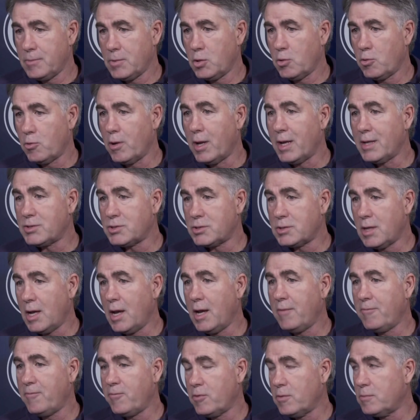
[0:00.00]
creates
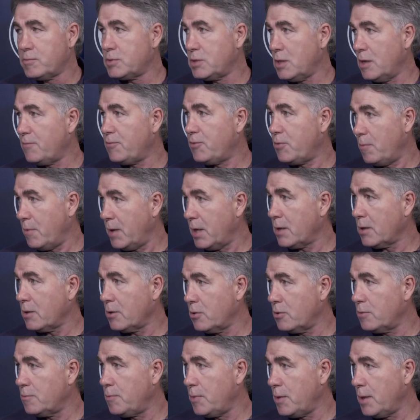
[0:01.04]
time for himself to make a
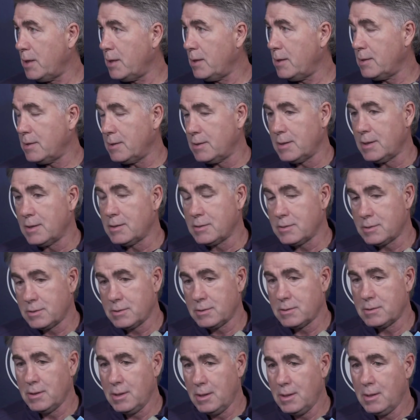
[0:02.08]
good play, and
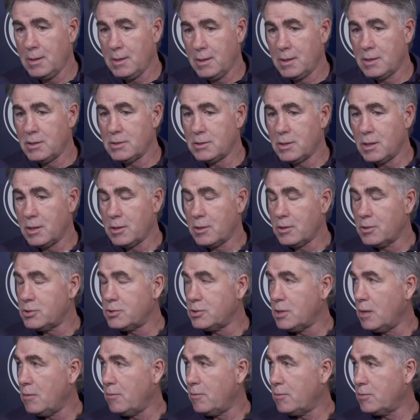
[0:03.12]
he's done a good
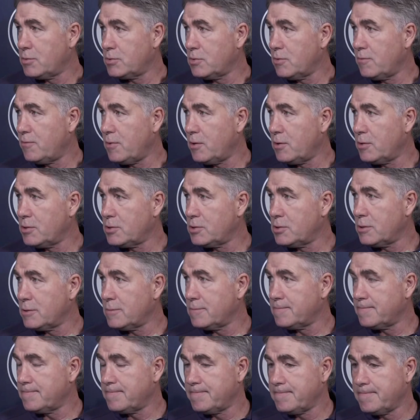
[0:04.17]
job of it so far this year.
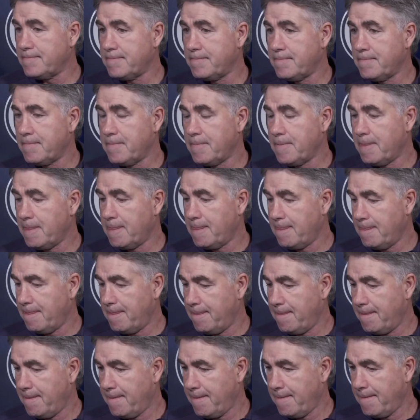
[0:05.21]
Shanahan
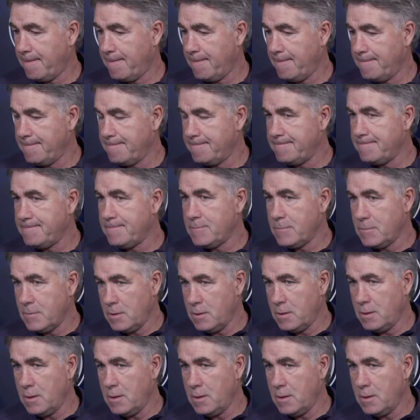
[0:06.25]
close to coming in tonight?